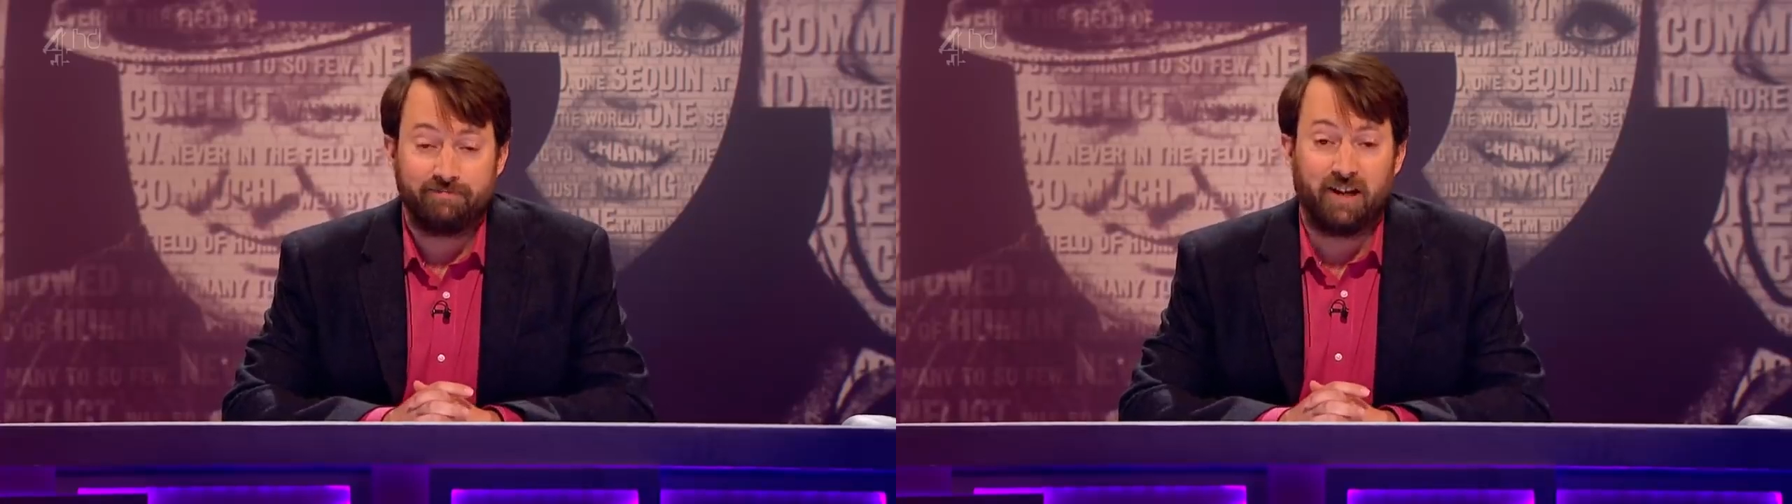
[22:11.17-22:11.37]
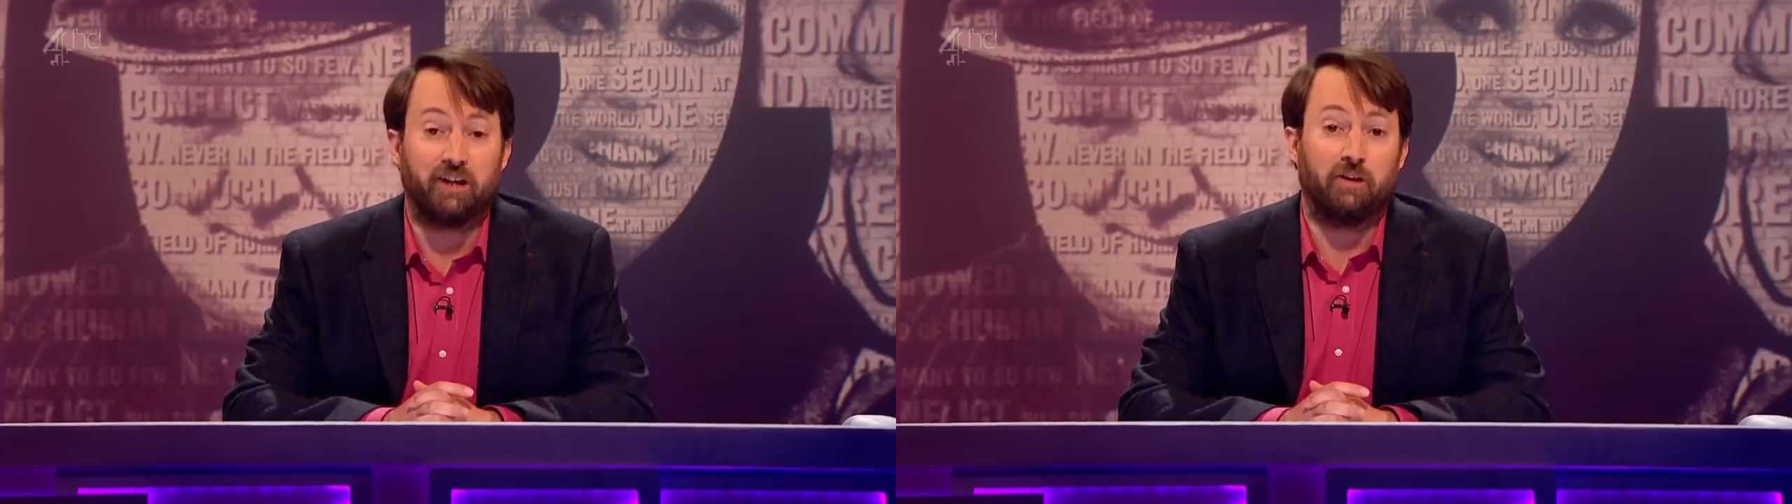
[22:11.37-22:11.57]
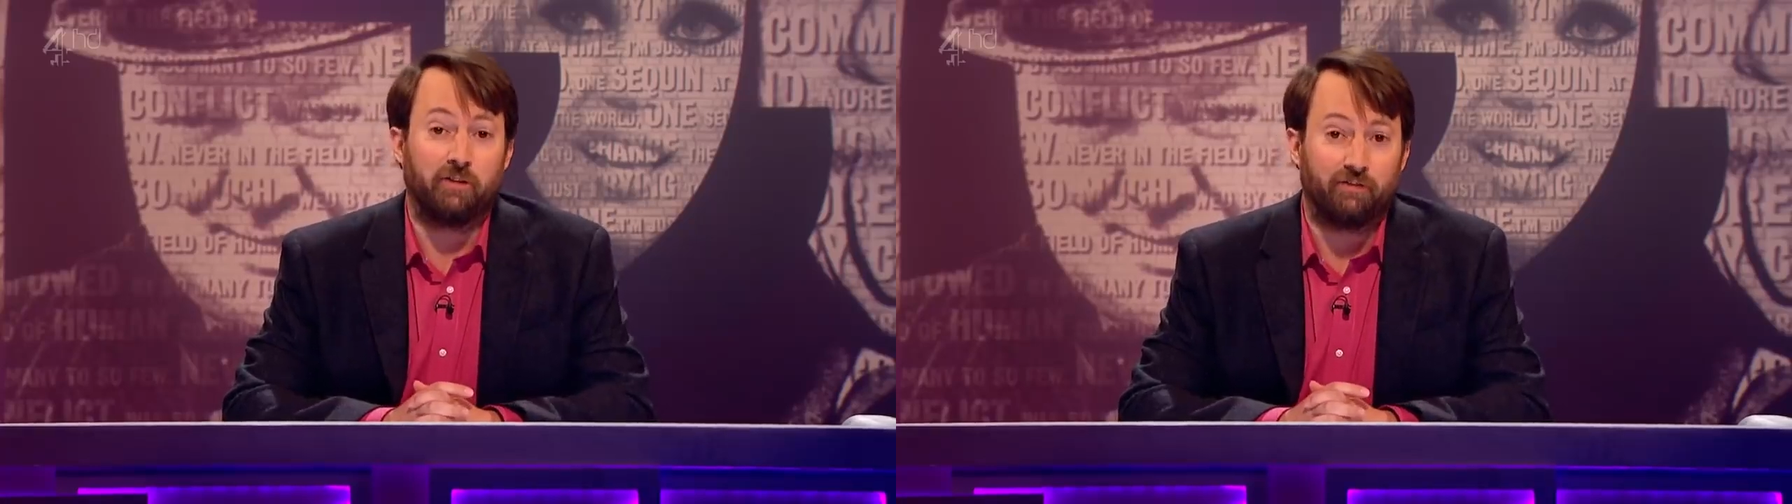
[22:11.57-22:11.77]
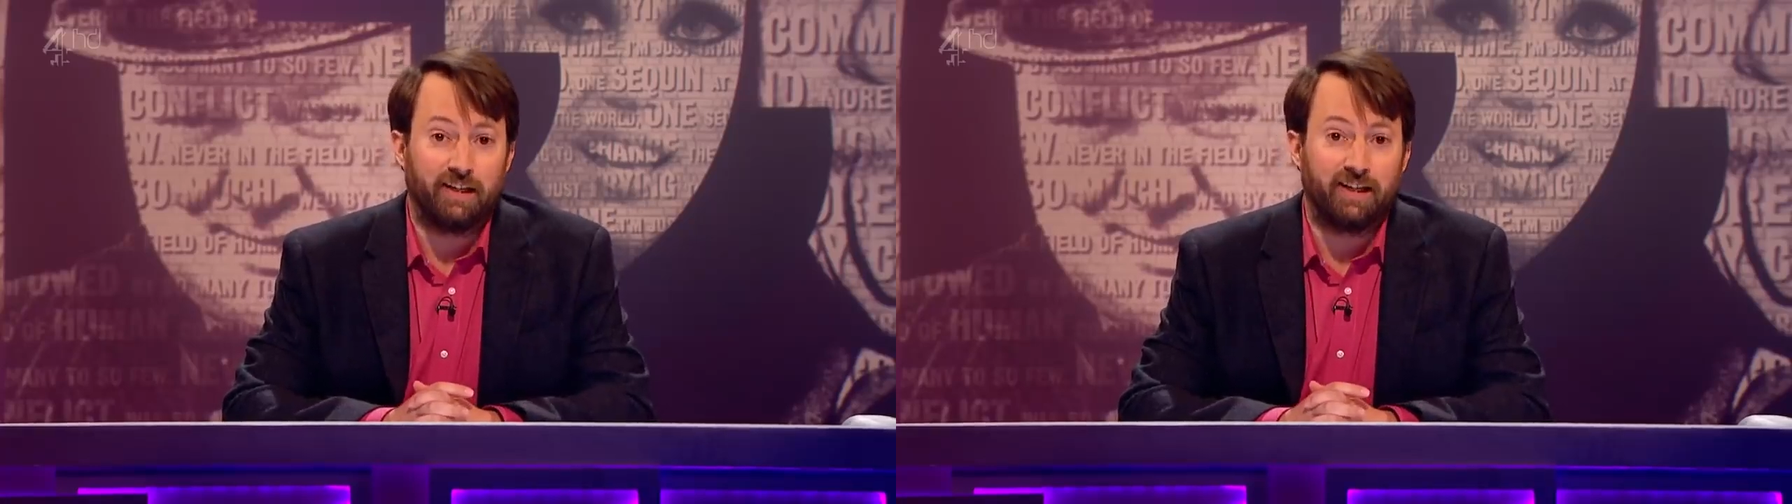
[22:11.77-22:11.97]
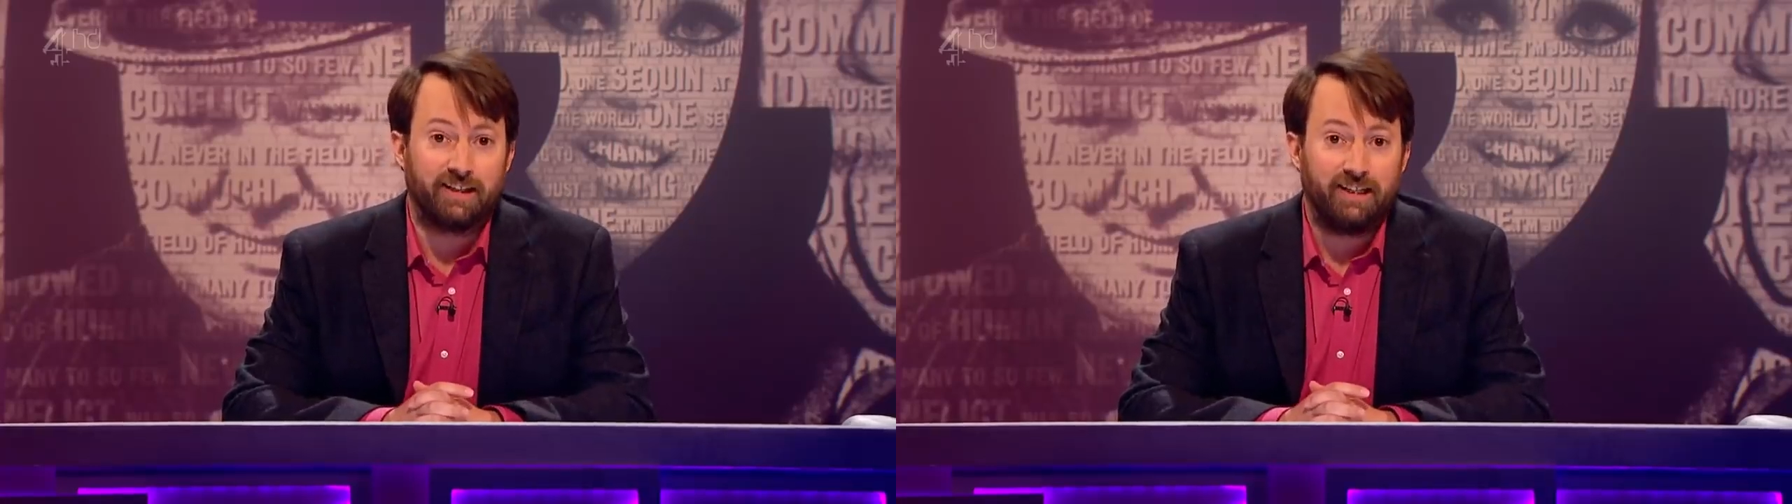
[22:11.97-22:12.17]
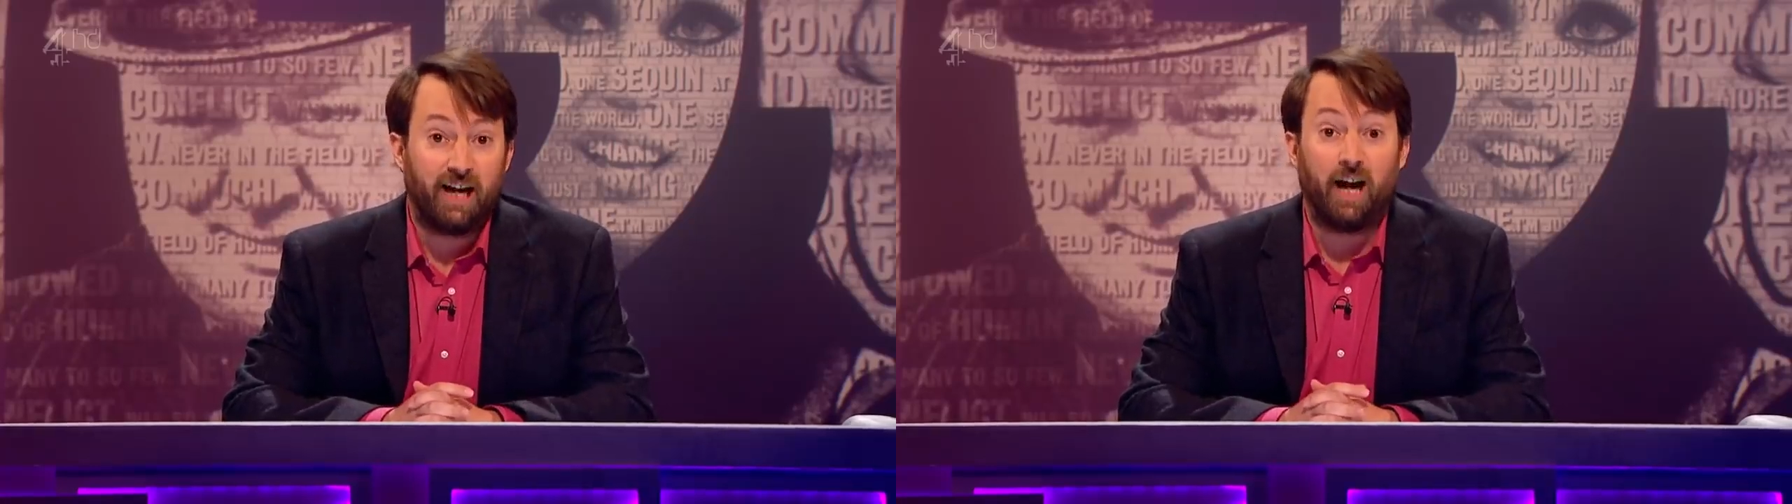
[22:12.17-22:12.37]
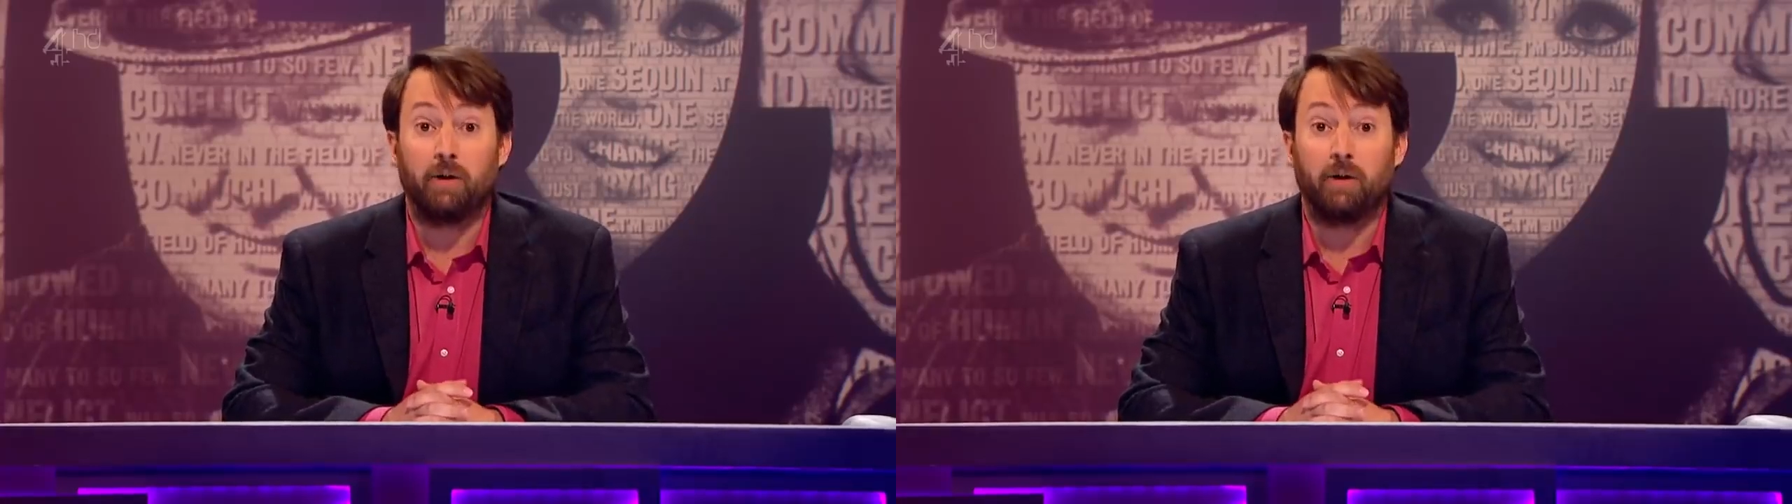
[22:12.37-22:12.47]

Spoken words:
I know the feeling. I'm